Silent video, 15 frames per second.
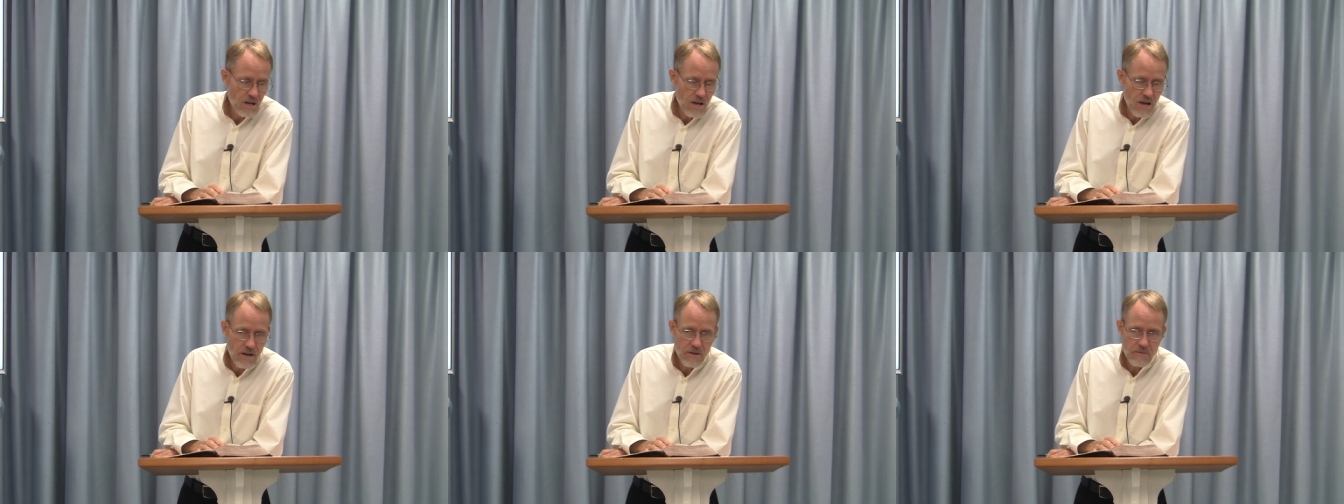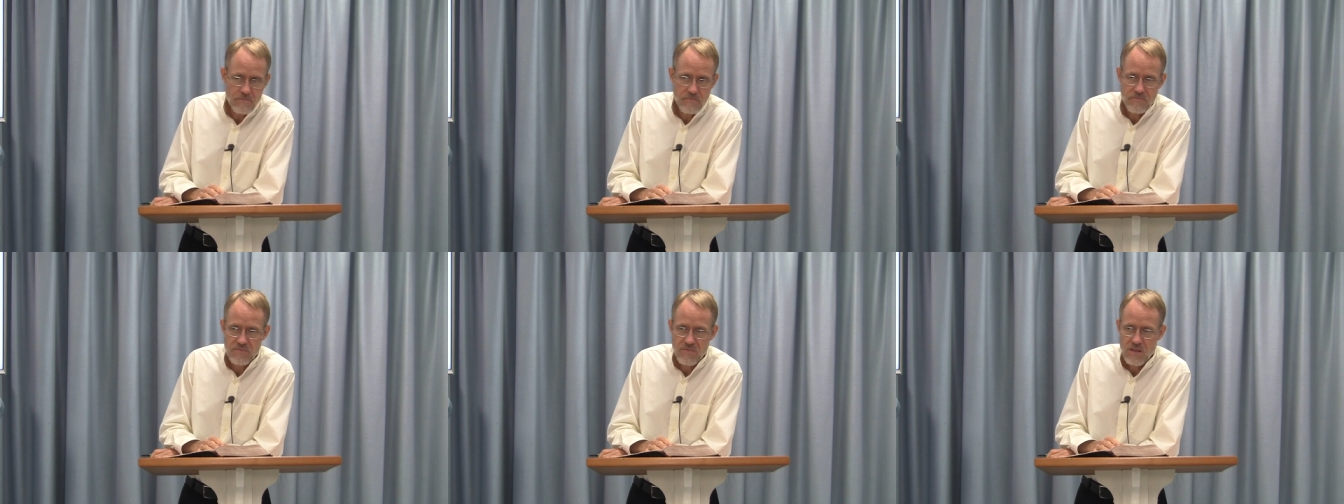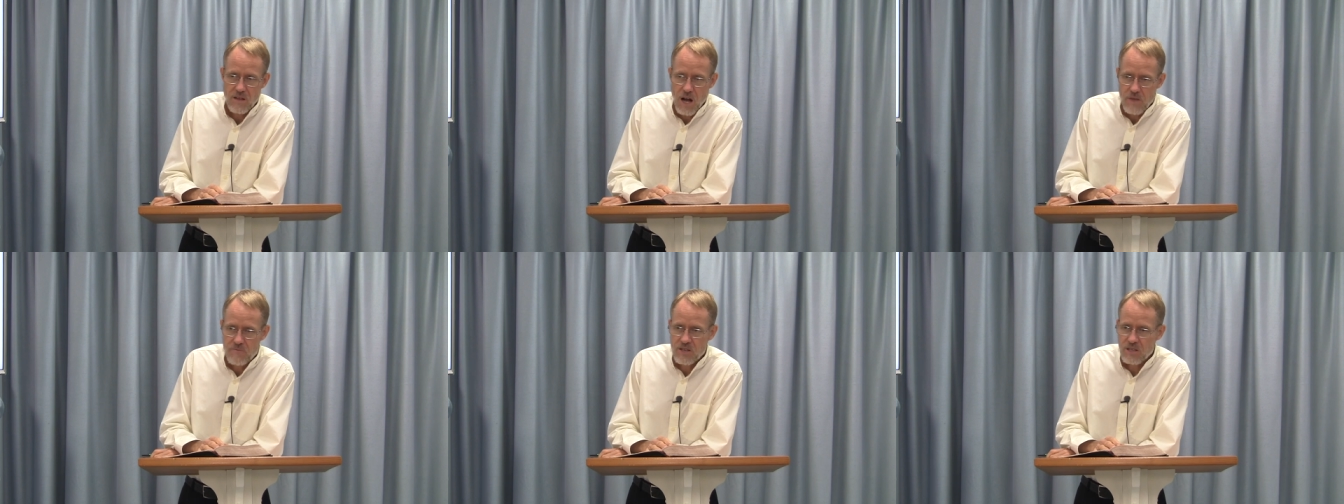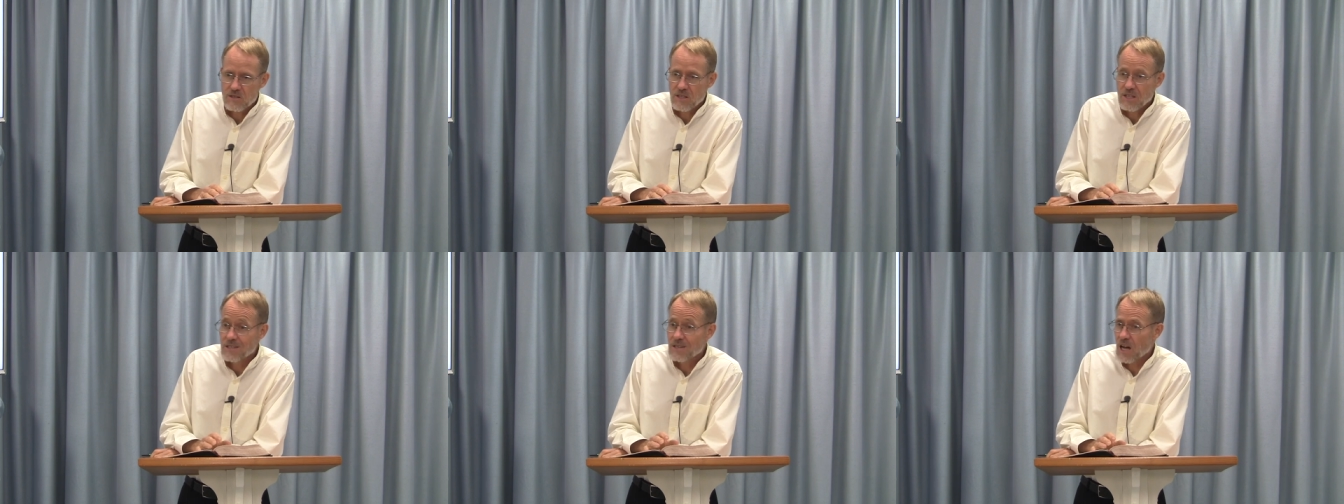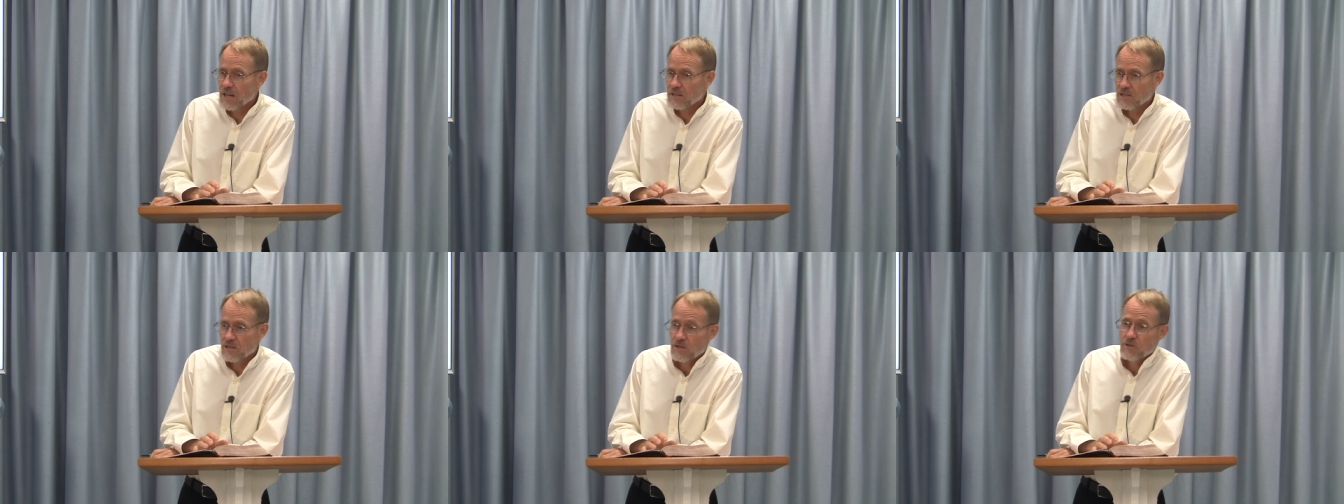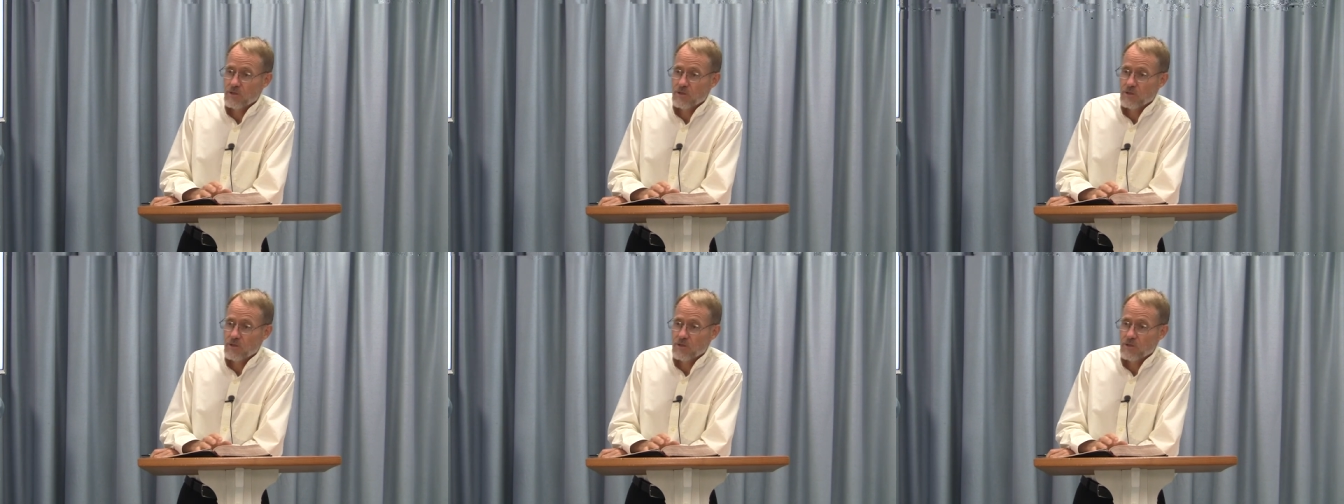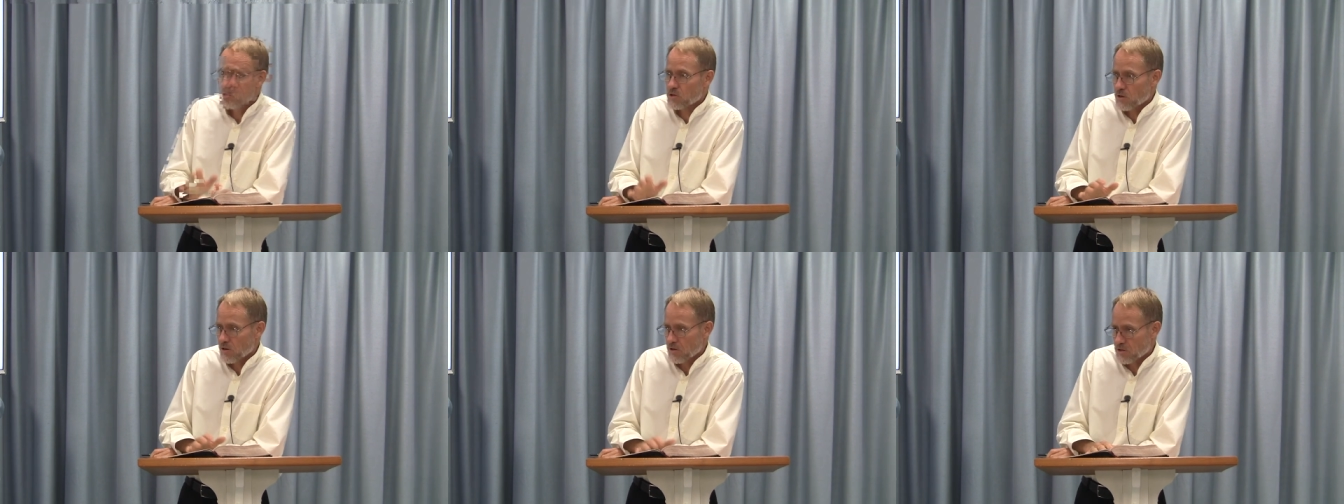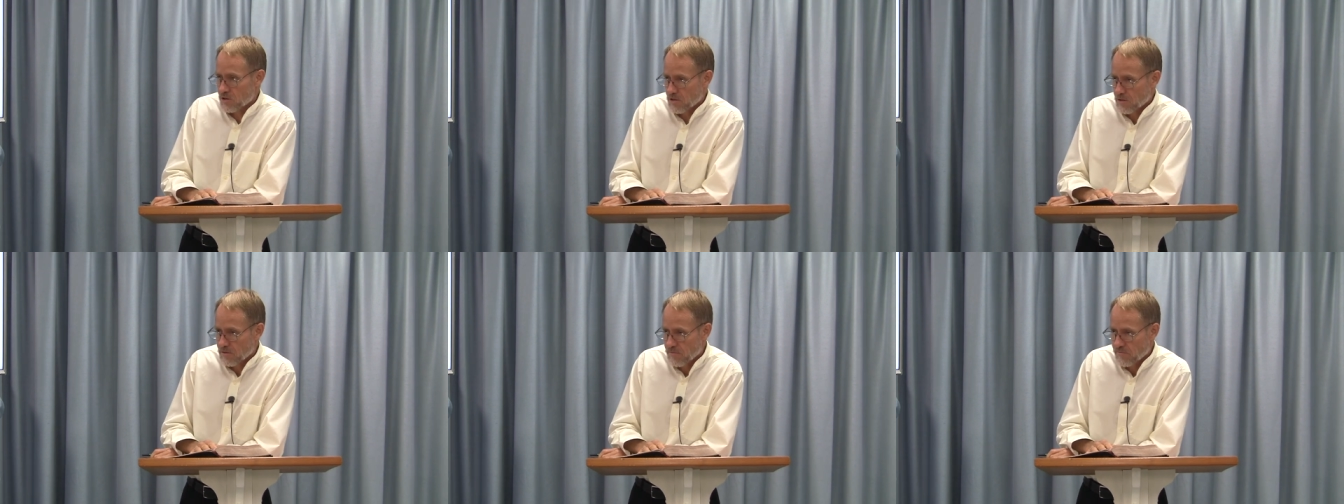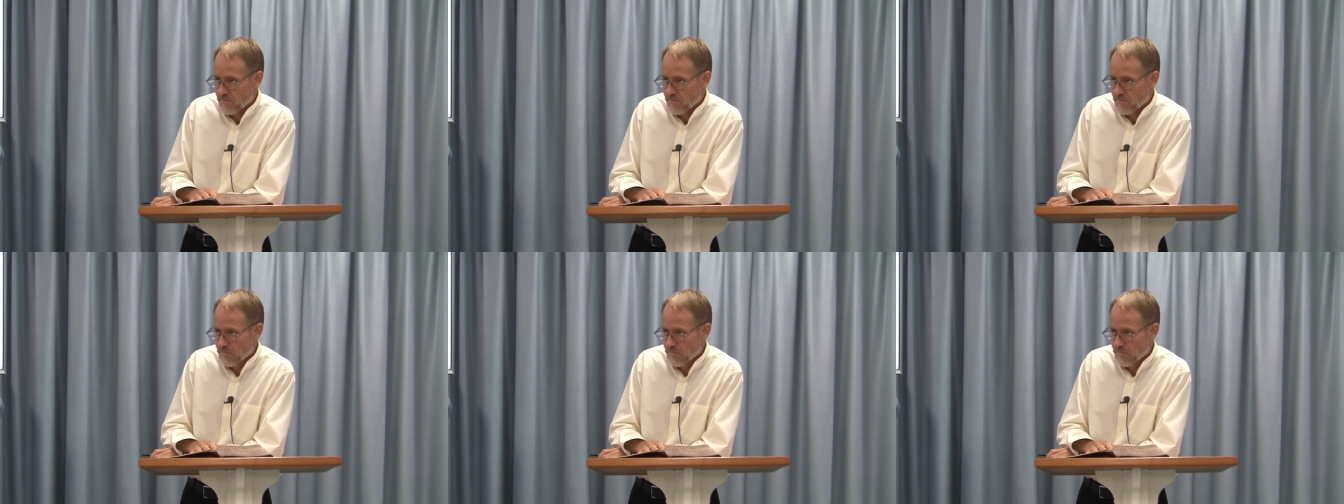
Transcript: Um, obviously, not the true church.